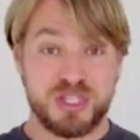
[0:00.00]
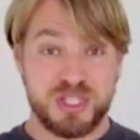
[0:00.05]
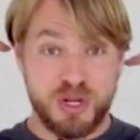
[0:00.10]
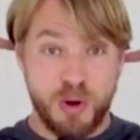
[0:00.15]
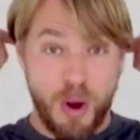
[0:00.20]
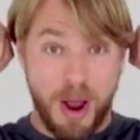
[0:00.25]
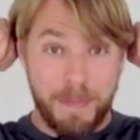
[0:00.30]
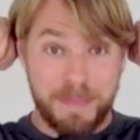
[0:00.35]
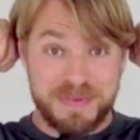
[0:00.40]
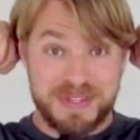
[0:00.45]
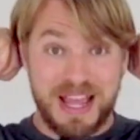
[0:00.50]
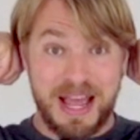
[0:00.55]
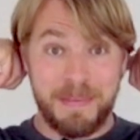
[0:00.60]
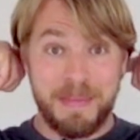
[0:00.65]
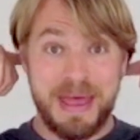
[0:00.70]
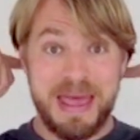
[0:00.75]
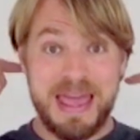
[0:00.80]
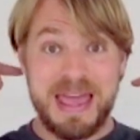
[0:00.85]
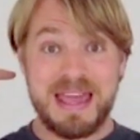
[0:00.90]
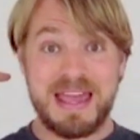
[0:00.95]
So up
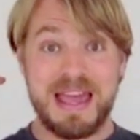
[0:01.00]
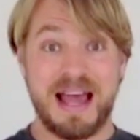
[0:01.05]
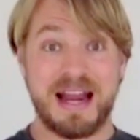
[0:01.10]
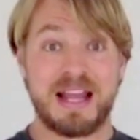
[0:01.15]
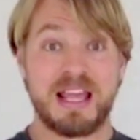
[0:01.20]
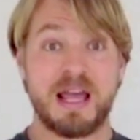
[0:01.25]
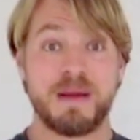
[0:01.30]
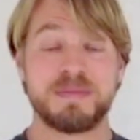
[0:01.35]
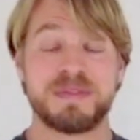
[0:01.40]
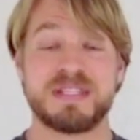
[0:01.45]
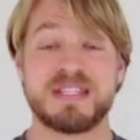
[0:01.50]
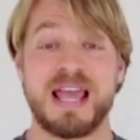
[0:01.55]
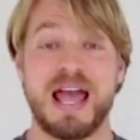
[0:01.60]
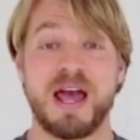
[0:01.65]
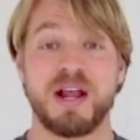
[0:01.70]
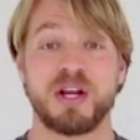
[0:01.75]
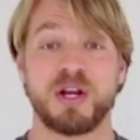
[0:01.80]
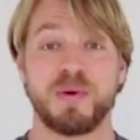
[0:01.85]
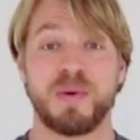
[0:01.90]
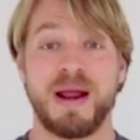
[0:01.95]
top, it kind of comes
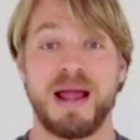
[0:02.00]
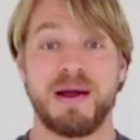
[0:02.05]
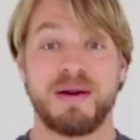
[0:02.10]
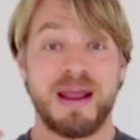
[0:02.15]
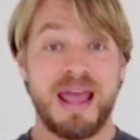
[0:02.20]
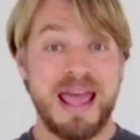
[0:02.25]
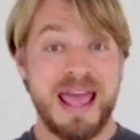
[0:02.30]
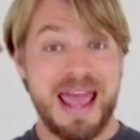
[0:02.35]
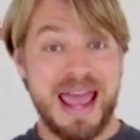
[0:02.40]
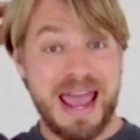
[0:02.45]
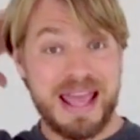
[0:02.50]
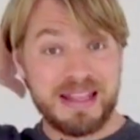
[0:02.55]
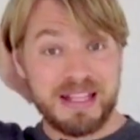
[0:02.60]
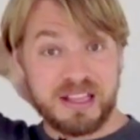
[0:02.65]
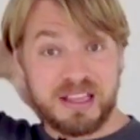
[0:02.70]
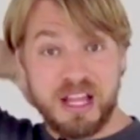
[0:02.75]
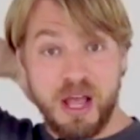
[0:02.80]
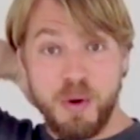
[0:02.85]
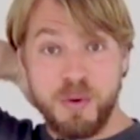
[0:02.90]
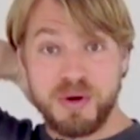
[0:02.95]
down and around, and the
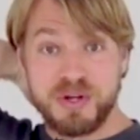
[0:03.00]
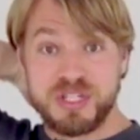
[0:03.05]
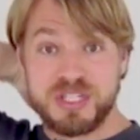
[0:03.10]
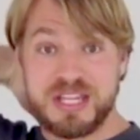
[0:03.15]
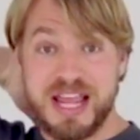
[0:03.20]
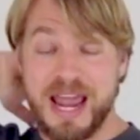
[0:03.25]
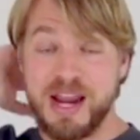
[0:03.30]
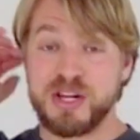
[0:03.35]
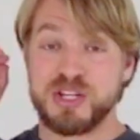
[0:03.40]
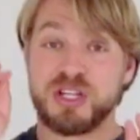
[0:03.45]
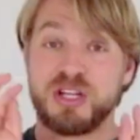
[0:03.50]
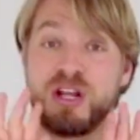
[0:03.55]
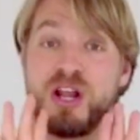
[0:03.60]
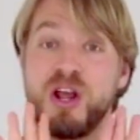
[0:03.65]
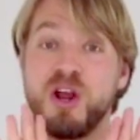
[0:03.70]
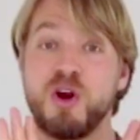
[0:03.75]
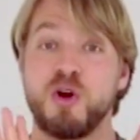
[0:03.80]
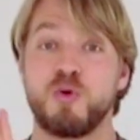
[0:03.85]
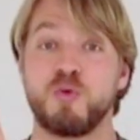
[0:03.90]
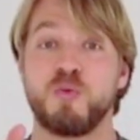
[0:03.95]
lower section
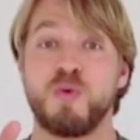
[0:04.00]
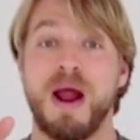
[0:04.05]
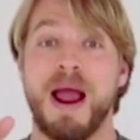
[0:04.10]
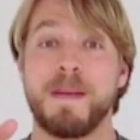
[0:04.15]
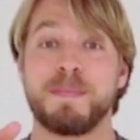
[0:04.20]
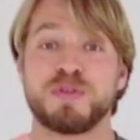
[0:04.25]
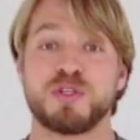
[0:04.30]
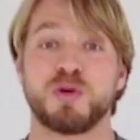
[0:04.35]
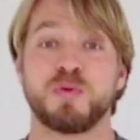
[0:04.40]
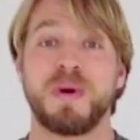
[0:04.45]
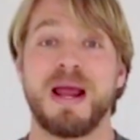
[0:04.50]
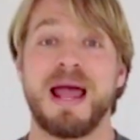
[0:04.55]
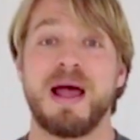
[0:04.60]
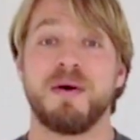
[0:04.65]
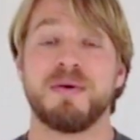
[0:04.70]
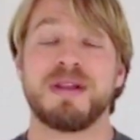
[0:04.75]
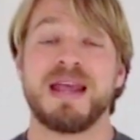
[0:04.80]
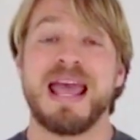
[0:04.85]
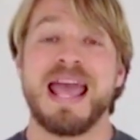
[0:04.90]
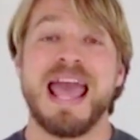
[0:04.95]
wraps
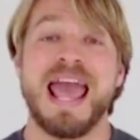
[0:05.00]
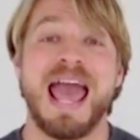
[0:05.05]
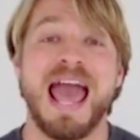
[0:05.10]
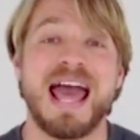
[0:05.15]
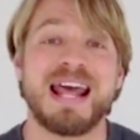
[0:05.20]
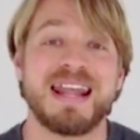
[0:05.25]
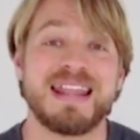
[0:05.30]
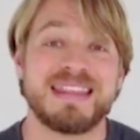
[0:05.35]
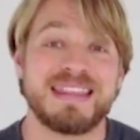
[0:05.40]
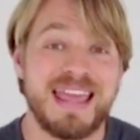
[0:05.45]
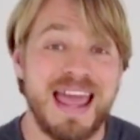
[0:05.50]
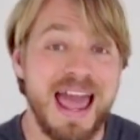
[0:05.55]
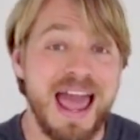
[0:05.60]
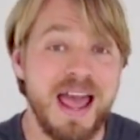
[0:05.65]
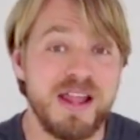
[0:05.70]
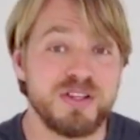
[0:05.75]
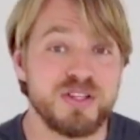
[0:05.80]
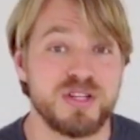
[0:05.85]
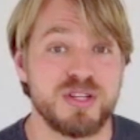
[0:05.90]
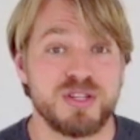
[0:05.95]
around and
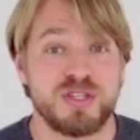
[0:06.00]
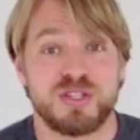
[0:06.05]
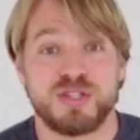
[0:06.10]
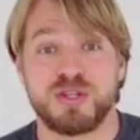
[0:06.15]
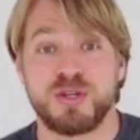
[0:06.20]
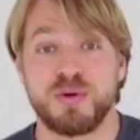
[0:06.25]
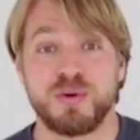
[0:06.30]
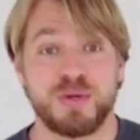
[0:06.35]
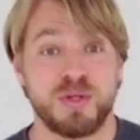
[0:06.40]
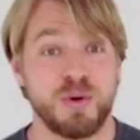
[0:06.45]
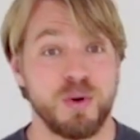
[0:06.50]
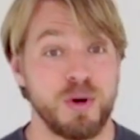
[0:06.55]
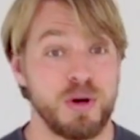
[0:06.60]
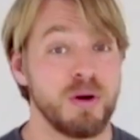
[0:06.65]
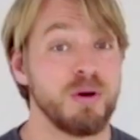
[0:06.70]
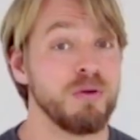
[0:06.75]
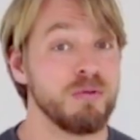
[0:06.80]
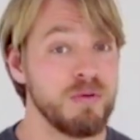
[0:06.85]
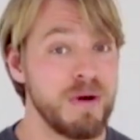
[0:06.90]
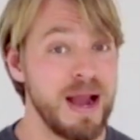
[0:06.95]
attaches to
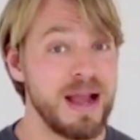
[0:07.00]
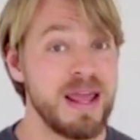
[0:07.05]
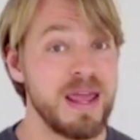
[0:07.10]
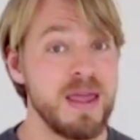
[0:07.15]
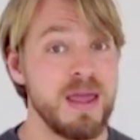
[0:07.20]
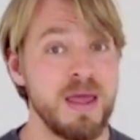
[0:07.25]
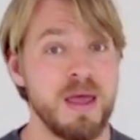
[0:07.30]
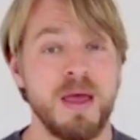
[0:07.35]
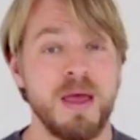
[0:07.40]
your, ready?